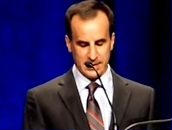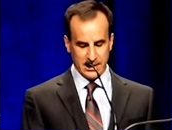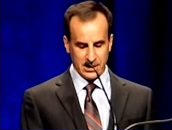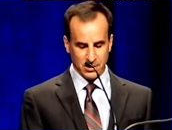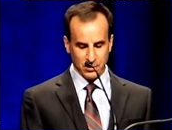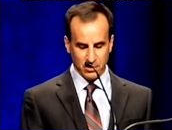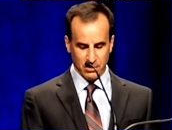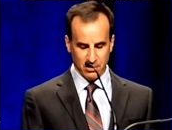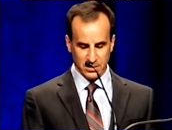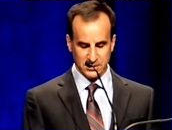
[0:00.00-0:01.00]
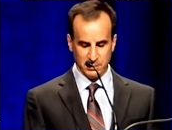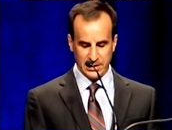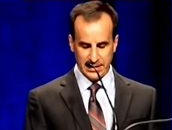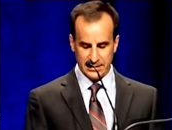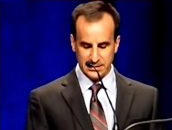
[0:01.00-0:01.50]
at our Norcross
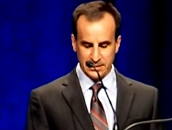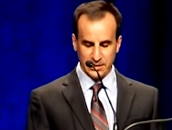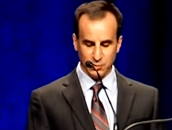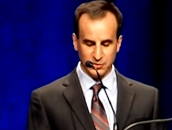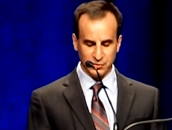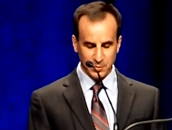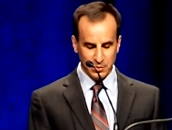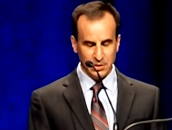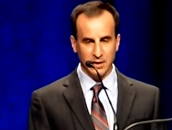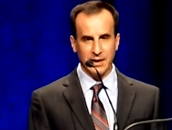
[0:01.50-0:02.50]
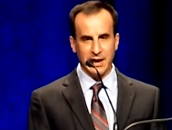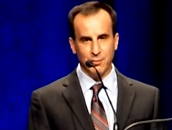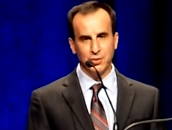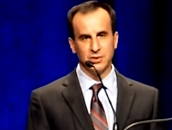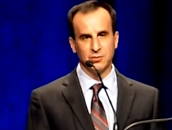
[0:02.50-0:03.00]
plant that will triple our
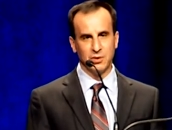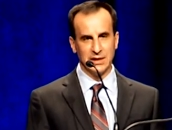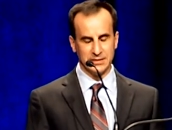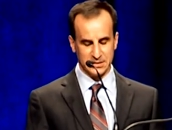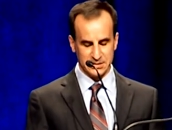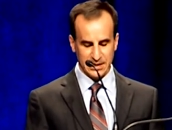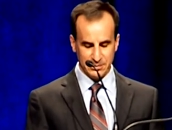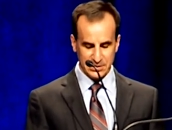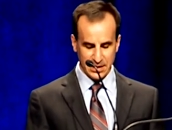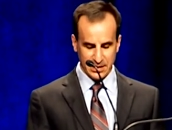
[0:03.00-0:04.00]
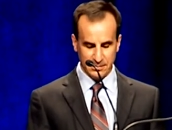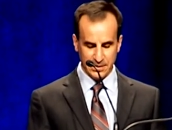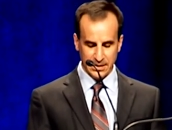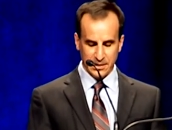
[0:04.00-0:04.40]
output while at the same time